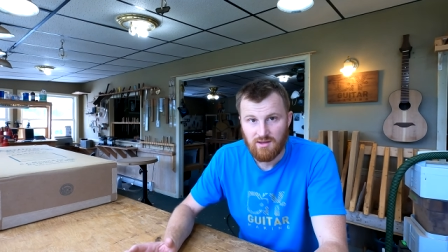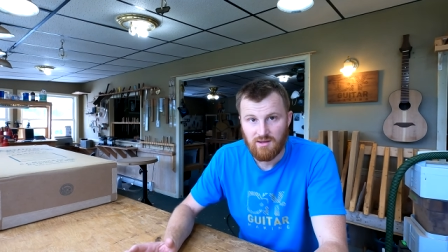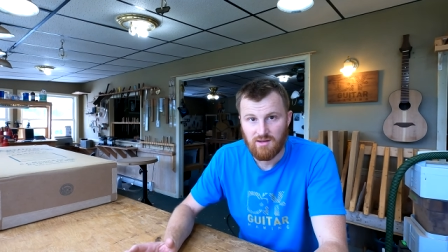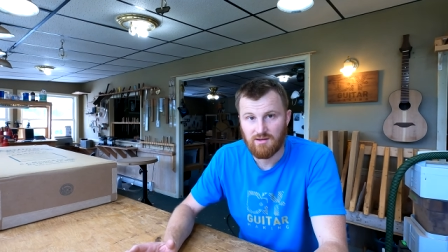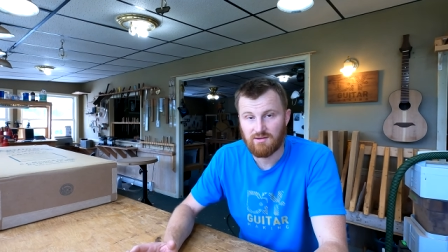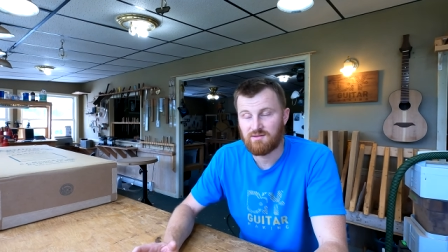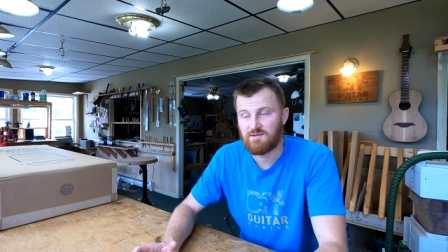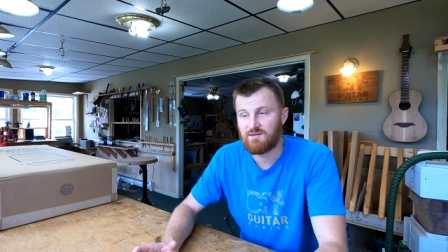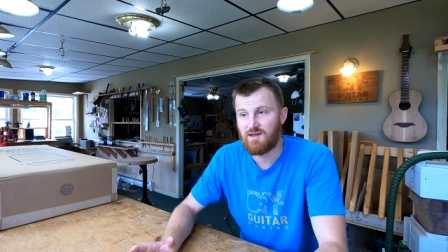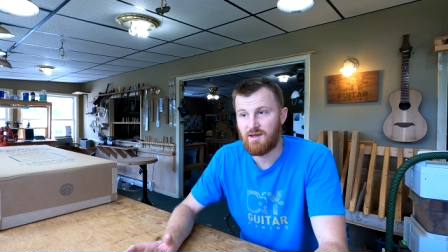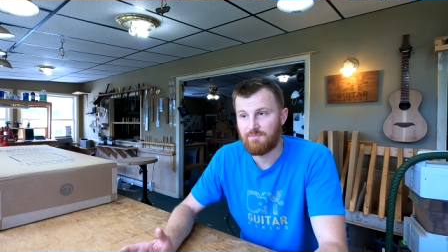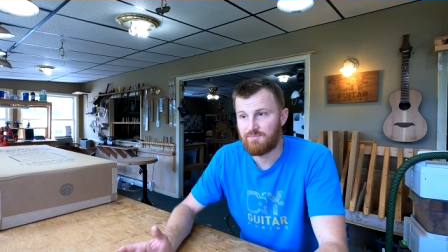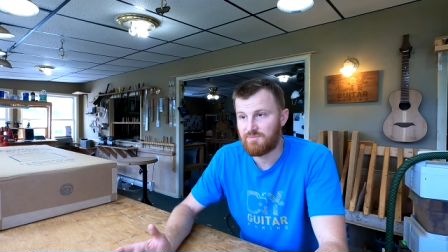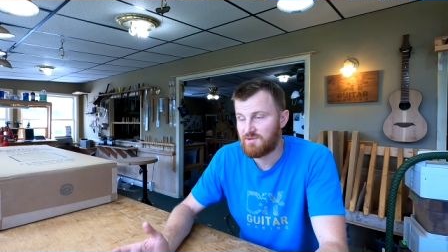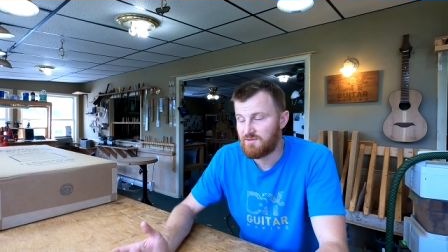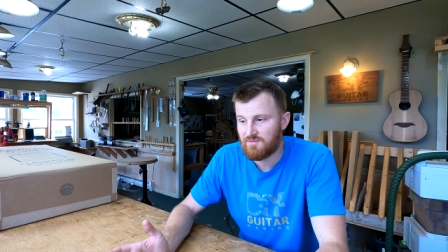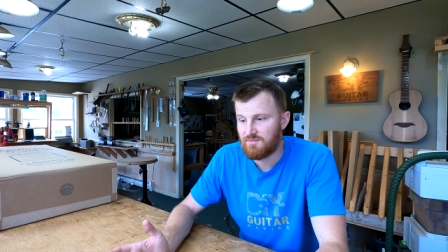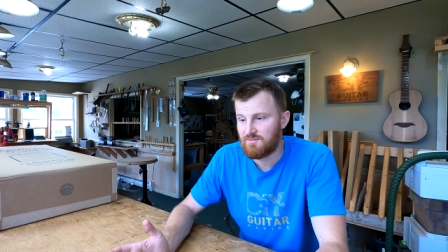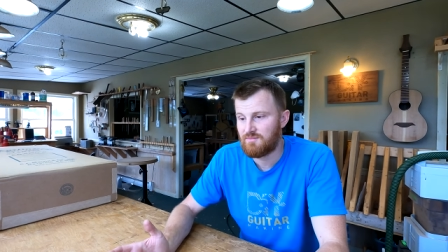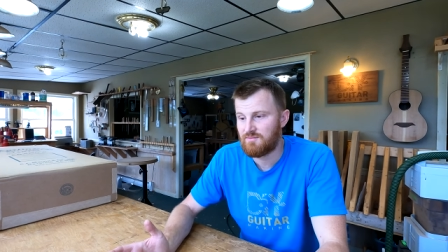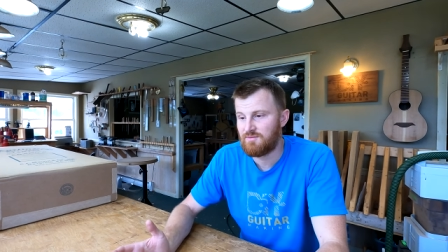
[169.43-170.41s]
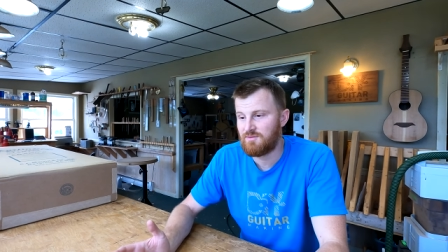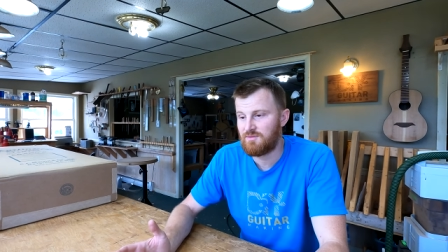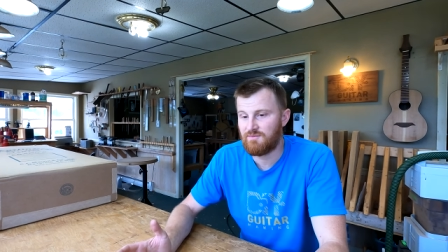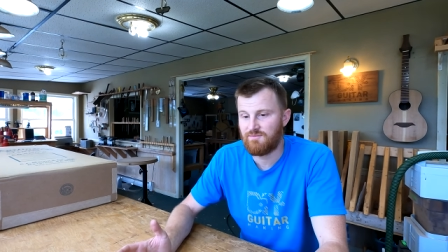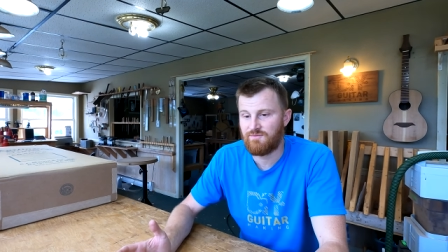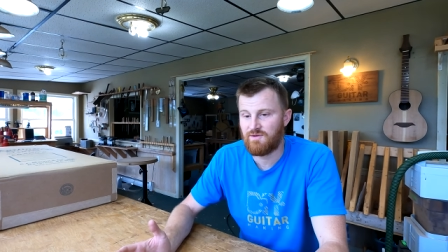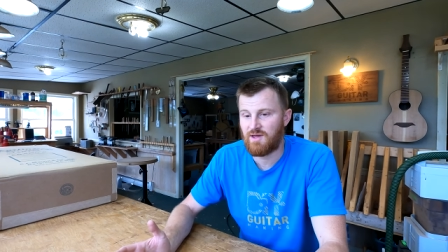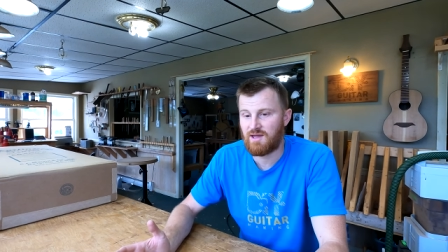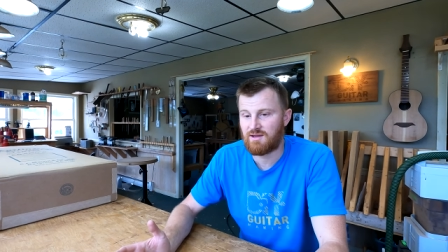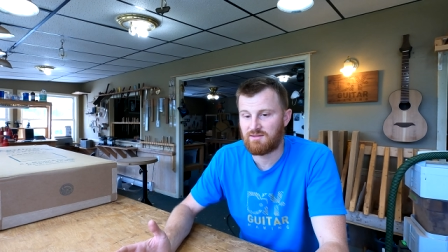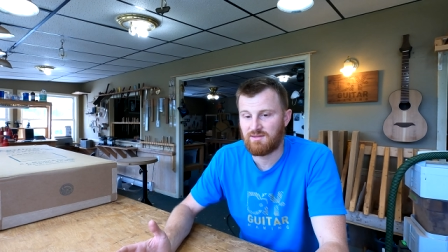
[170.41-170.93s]
except the
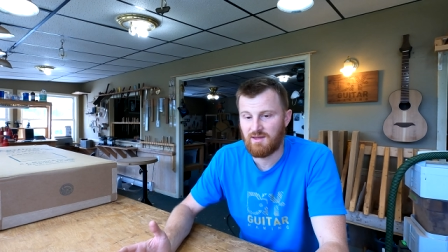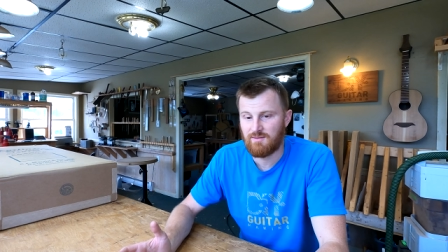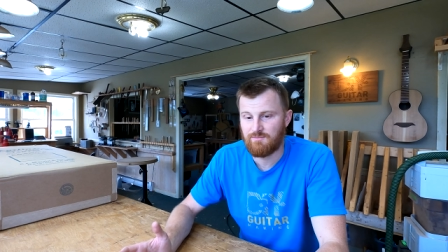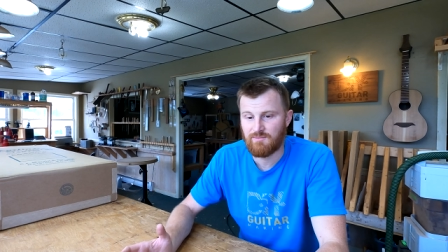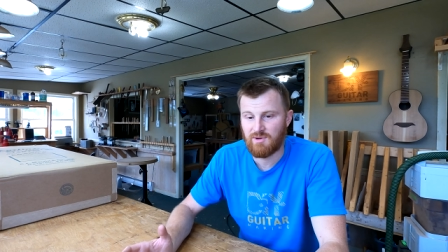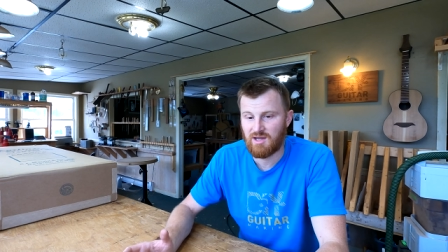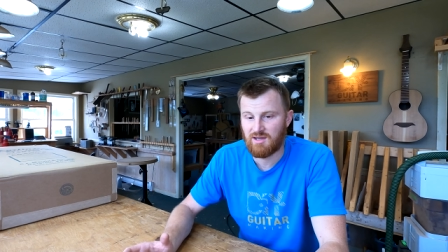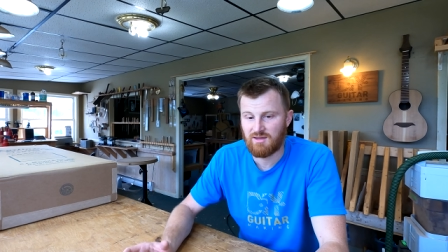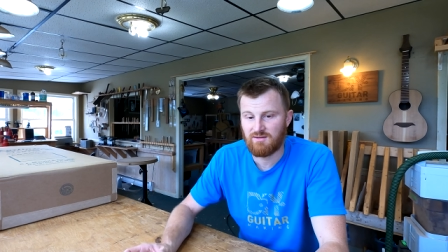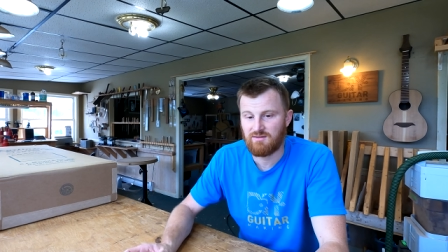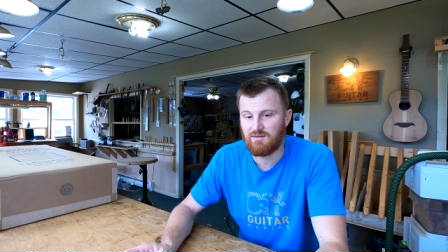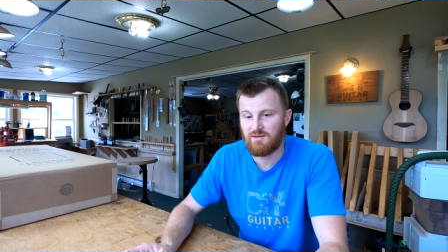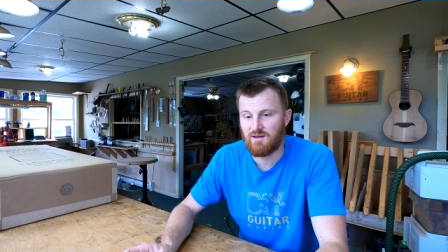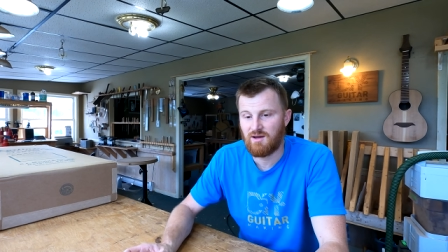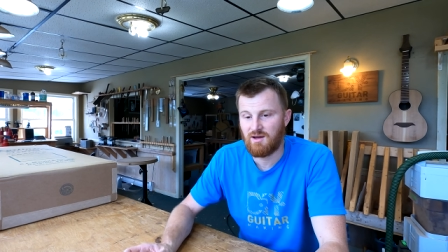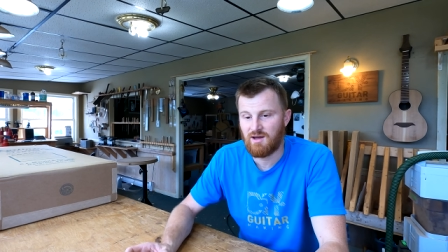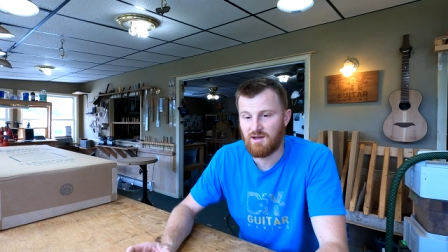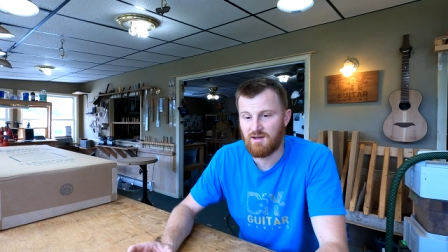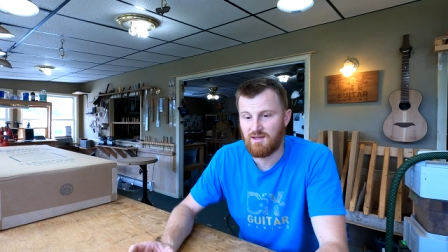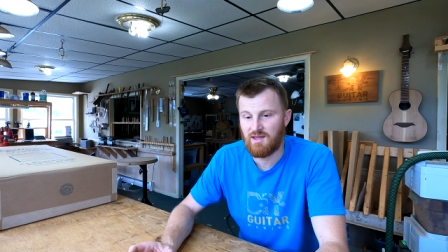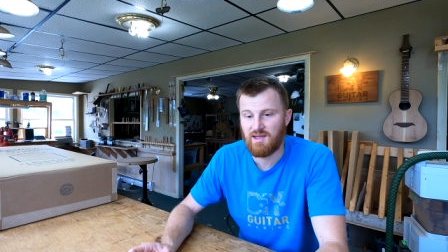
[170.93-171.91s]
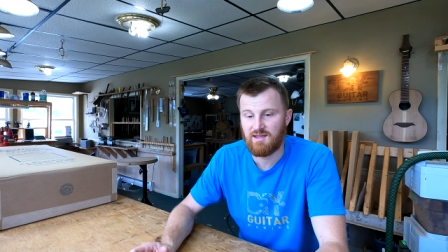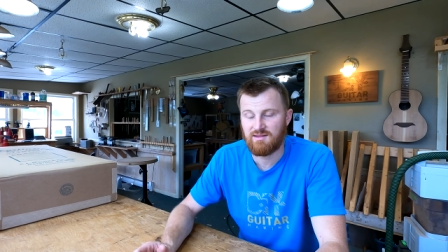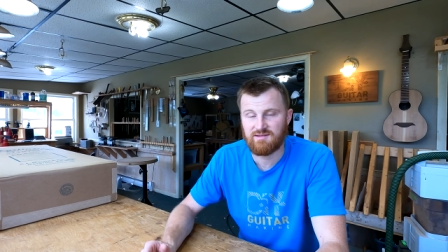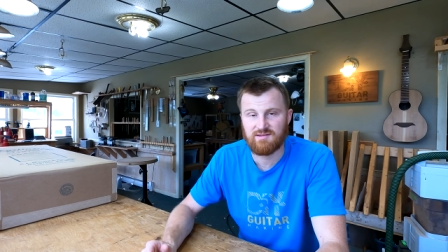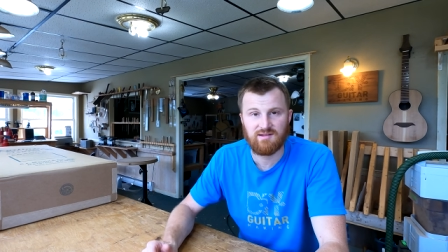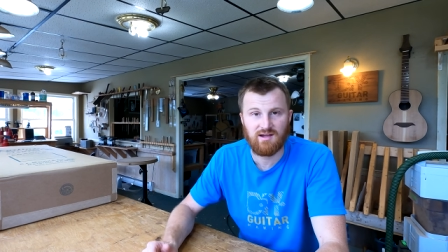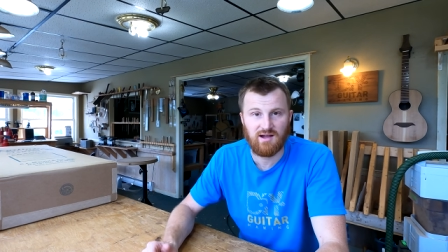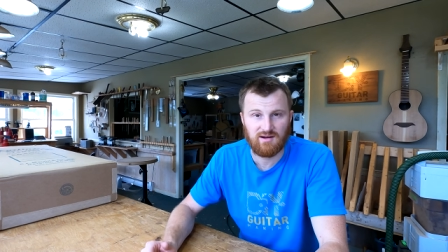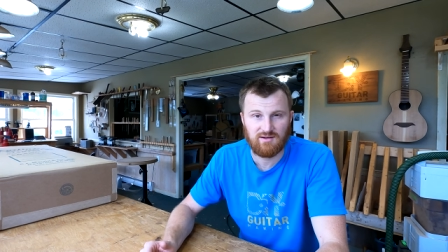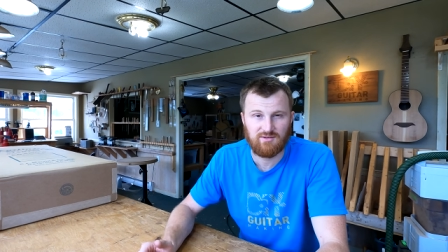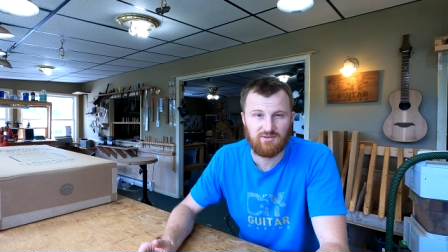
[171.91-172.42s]
fact that my uh,
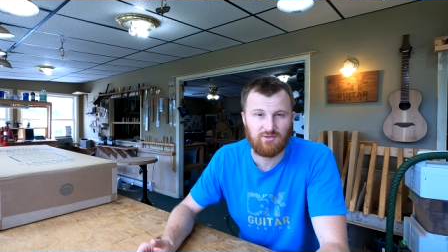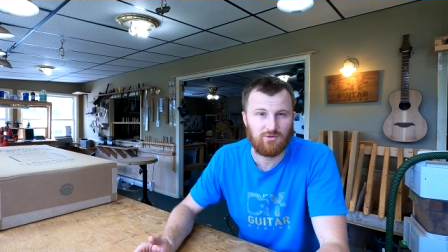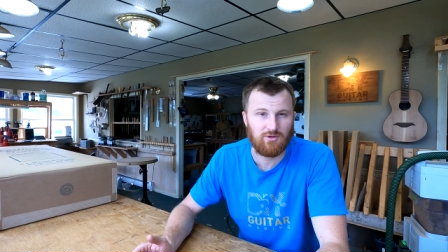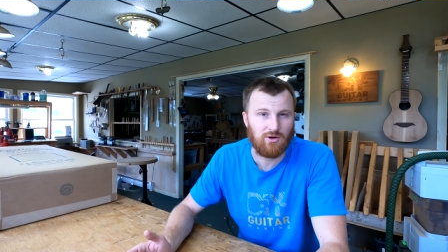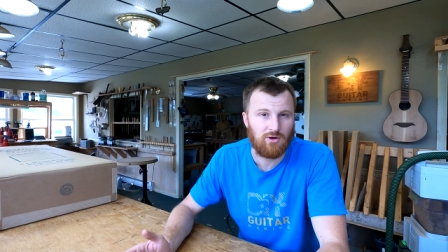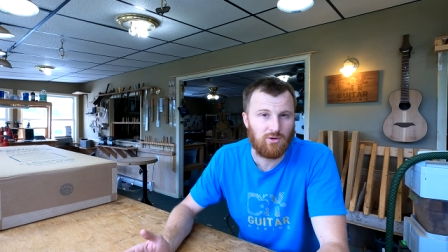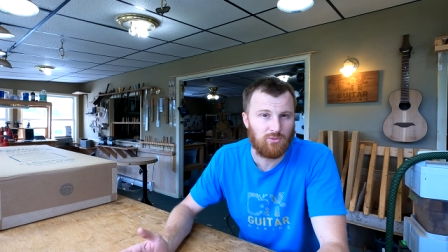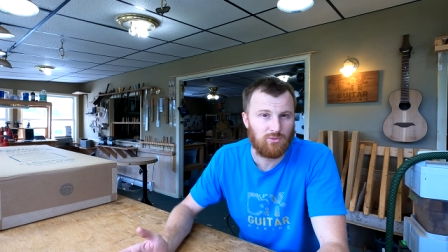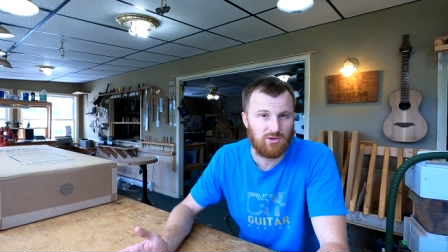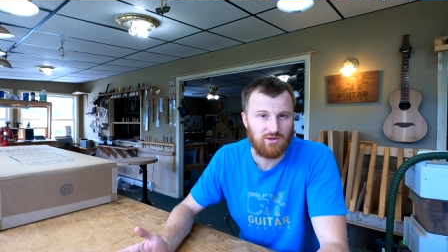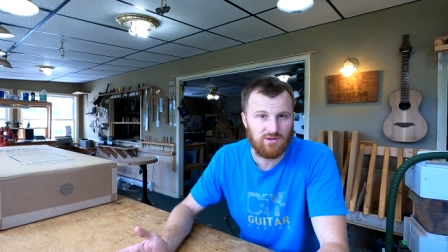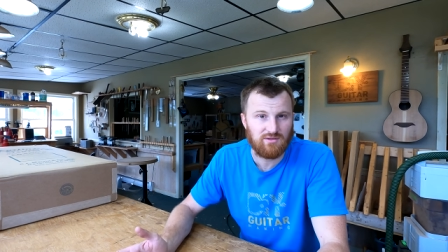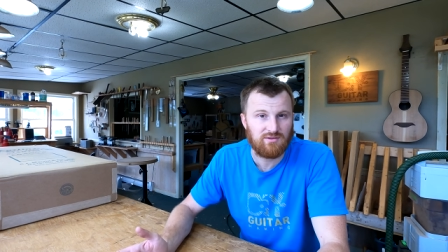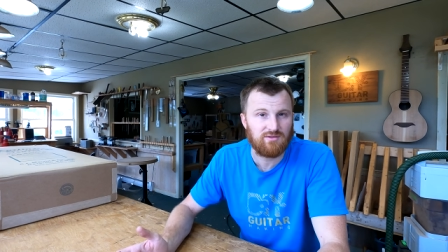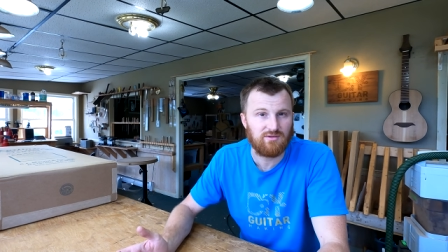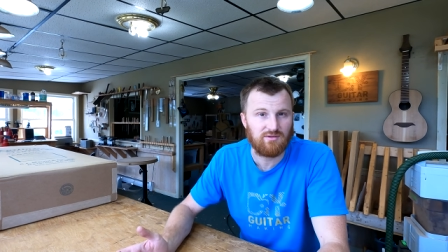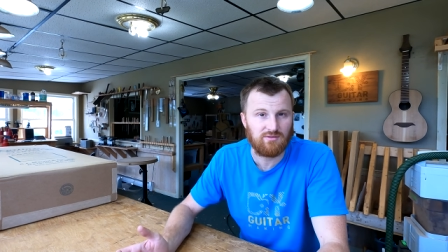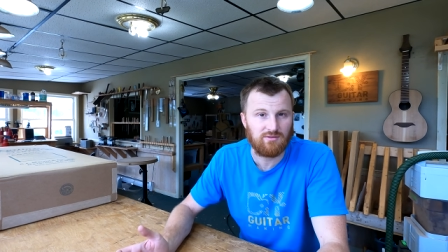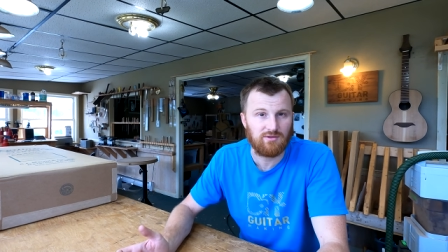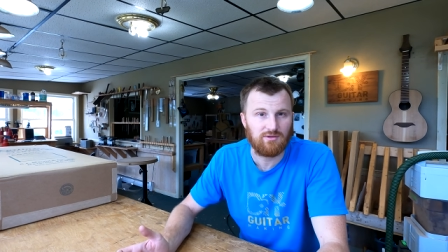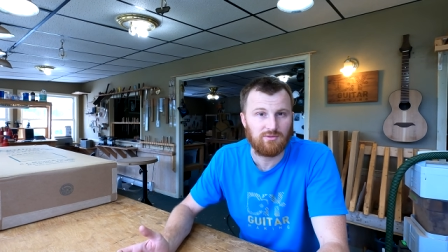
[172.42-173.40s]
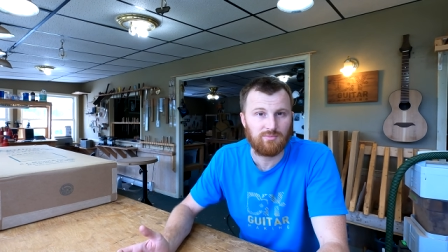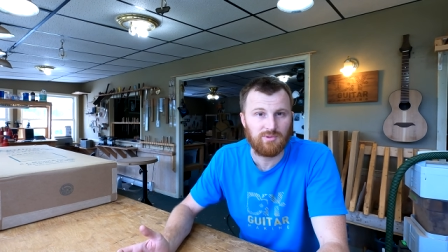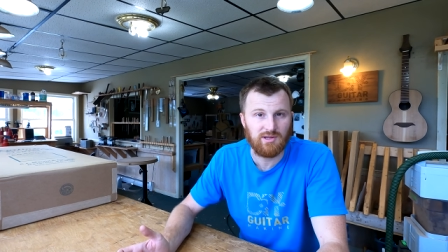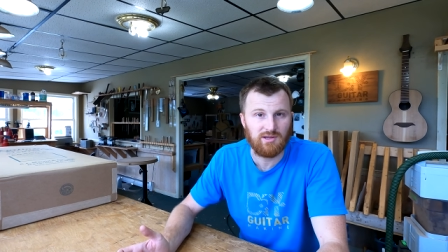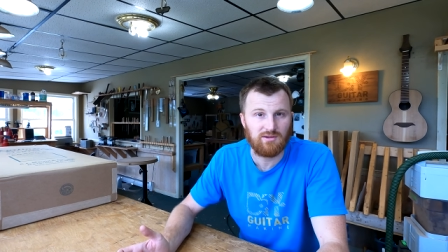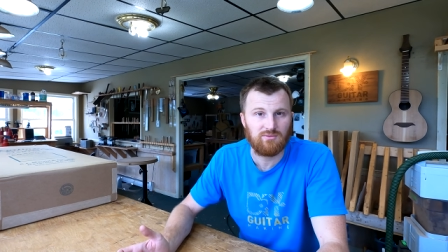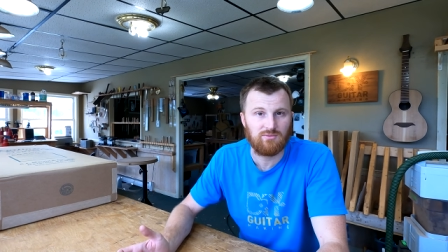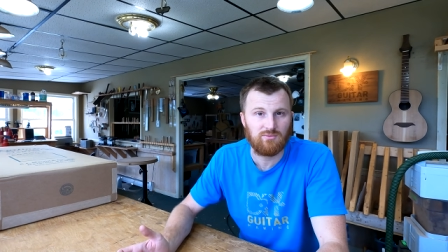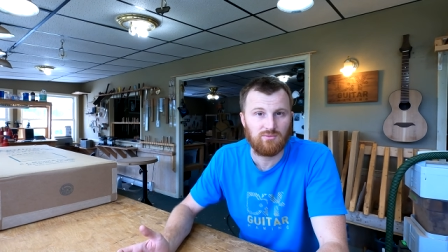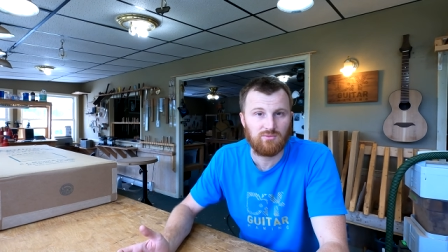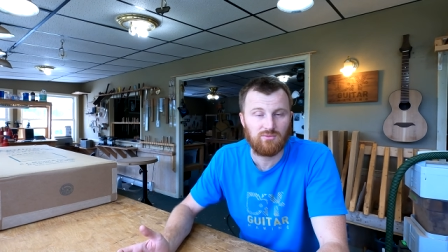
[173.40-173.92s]
headstocks are always a little bit